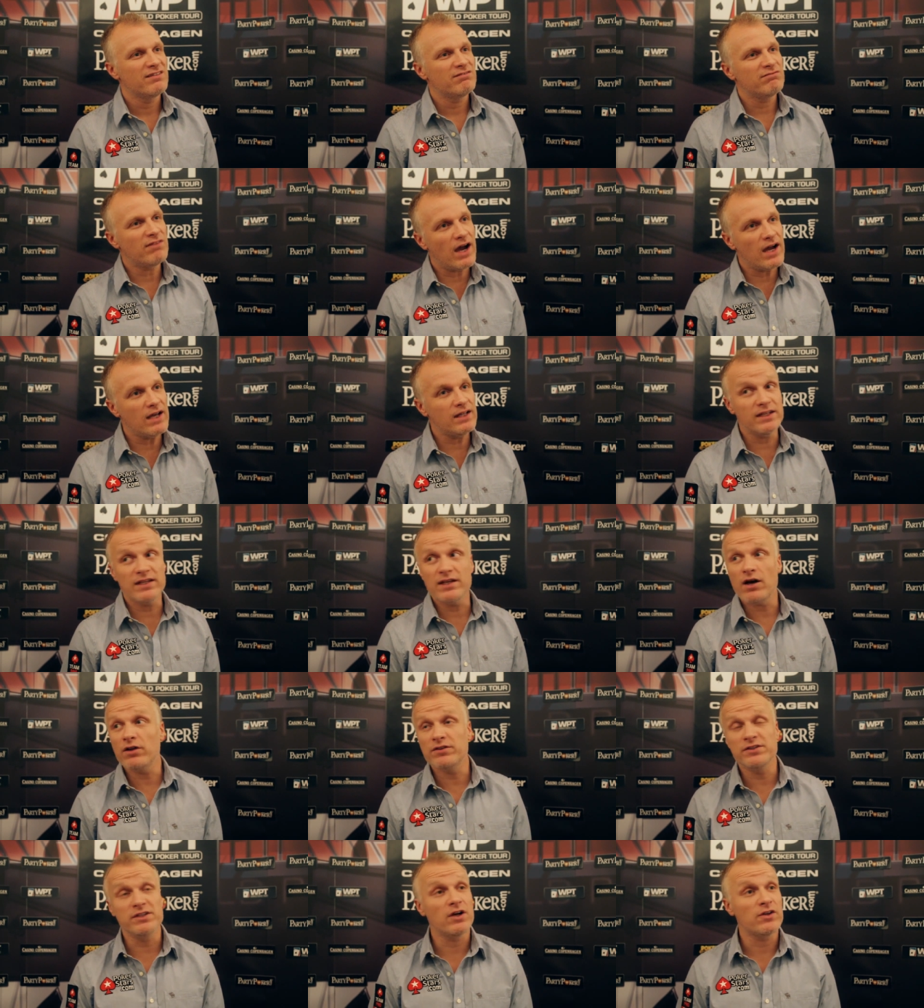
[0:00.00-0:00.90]
VIA,
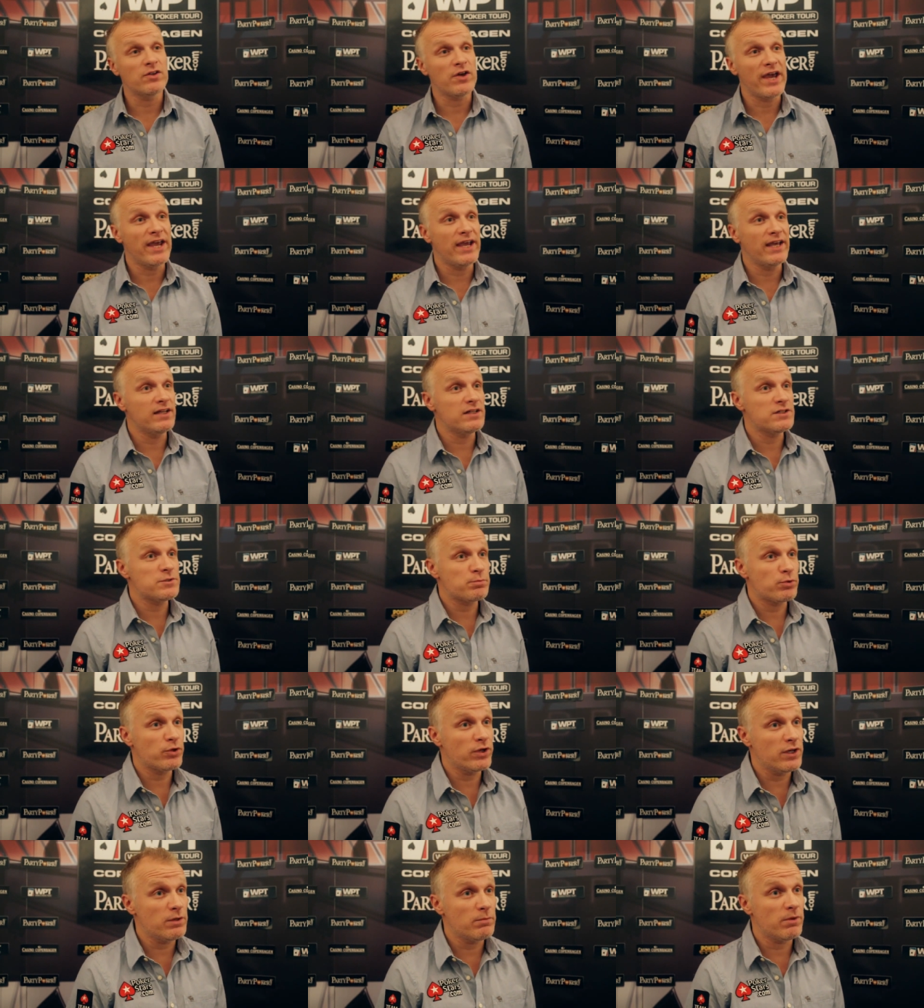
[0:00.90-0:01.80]
on the other hand, is
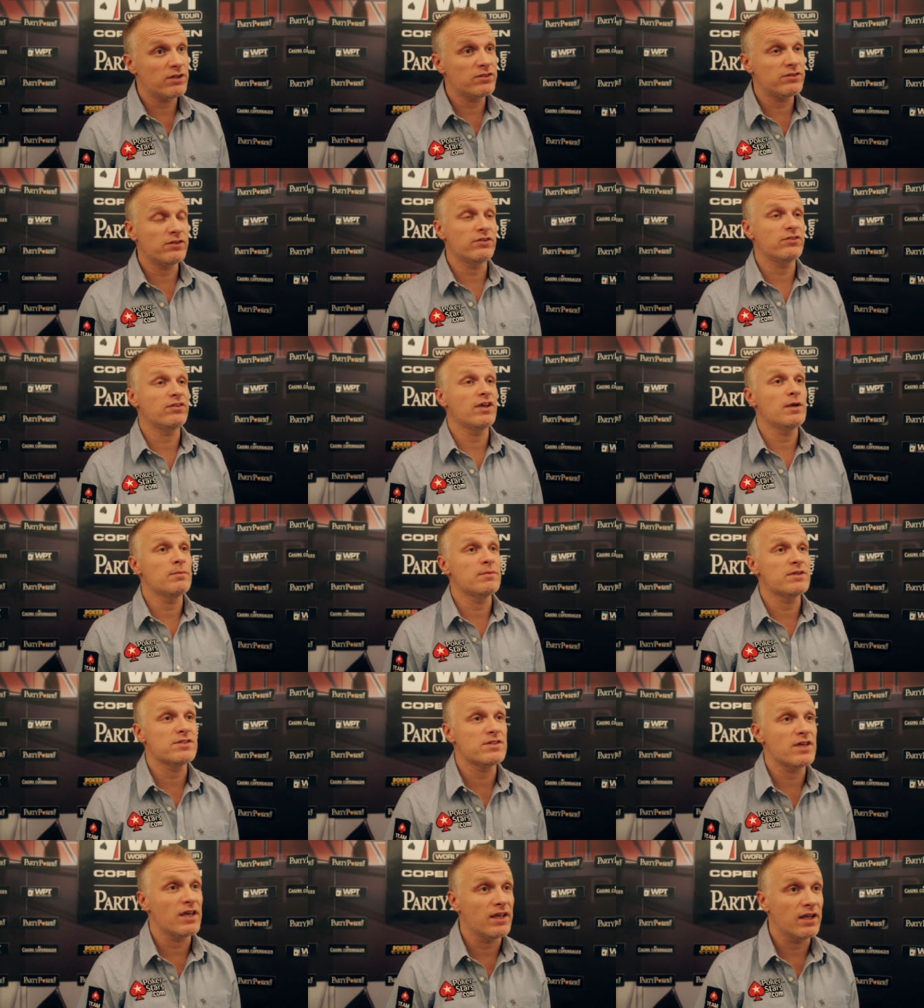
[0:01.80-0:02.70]
pretty much the same
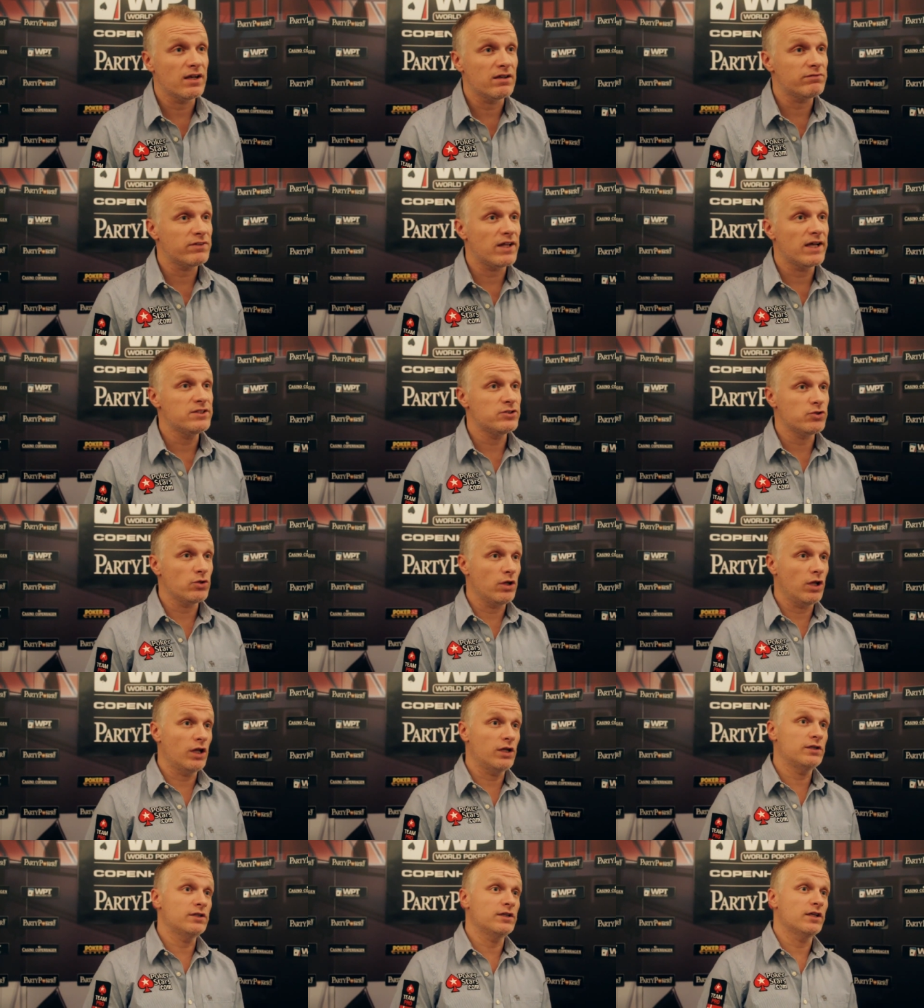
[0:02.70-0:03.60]
as taking a flight to
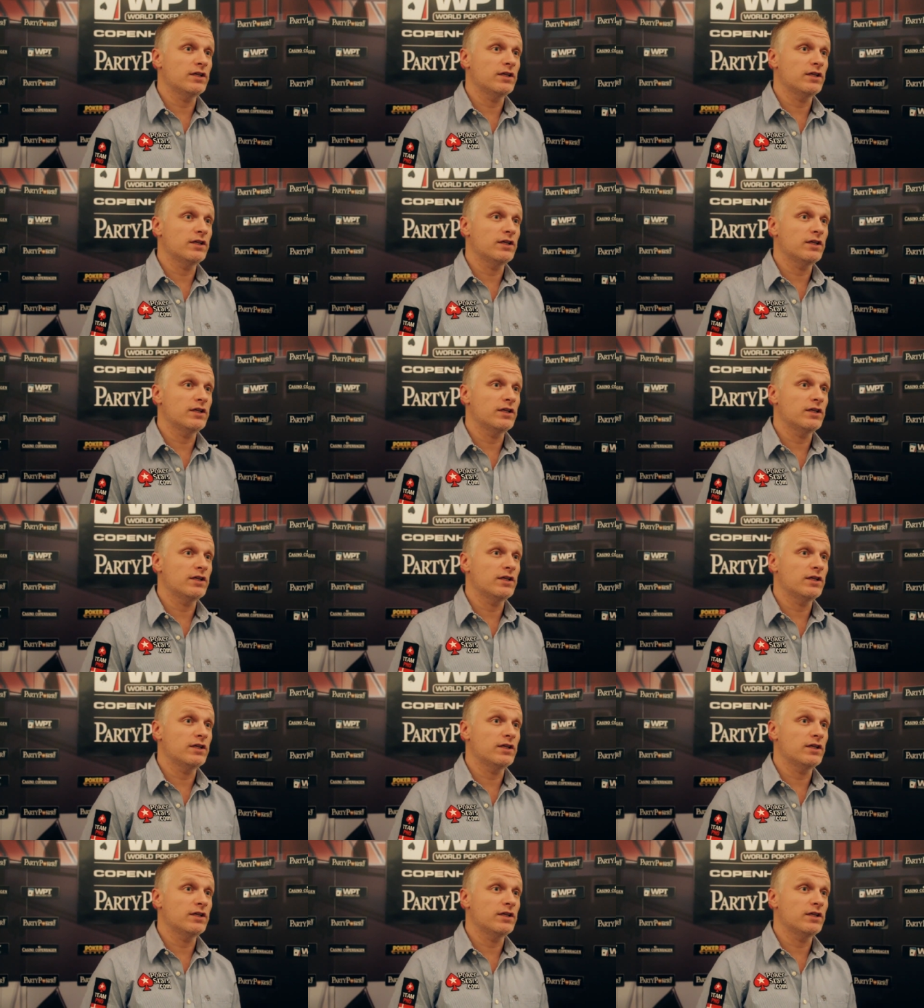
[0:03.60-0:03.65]
London.